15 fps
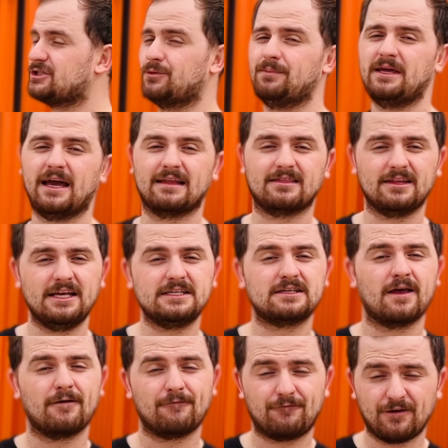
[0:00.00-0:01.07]
to be at least
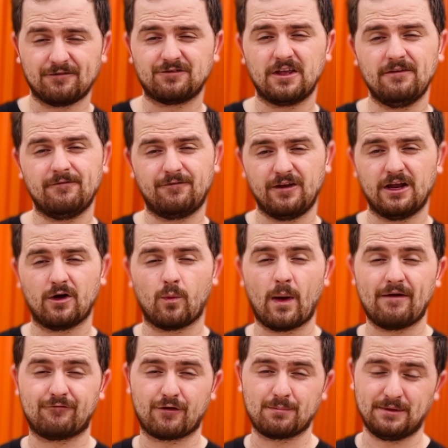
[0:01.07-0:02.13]
15 feet
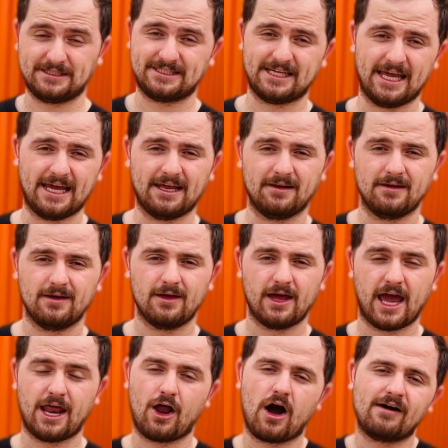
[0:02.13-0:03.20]
away from the stand.
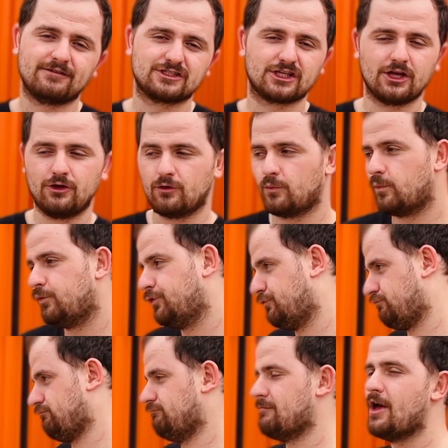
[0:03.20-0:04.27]
And obviously you
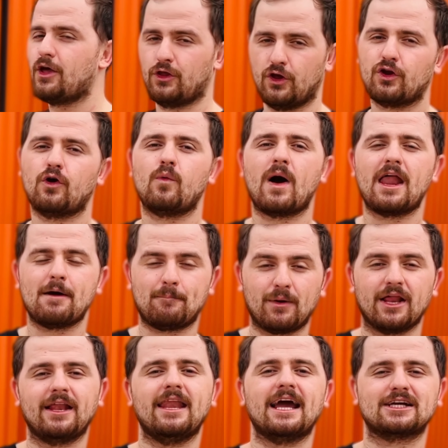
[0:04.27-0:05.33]
you don't want to put
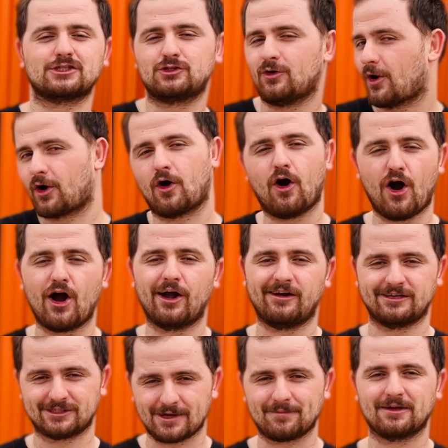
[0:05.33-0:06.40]
it next to a car
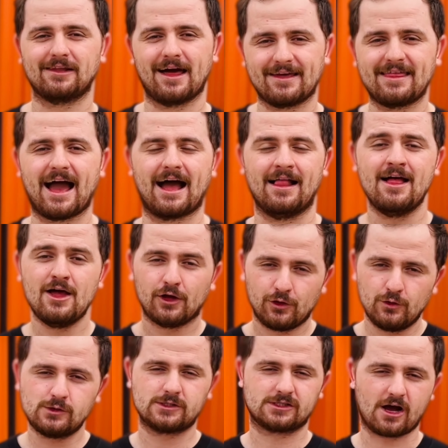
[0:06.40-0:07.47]
or something like that.
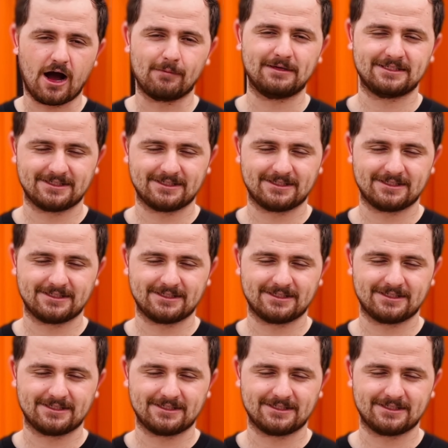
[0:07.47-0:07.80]
Use common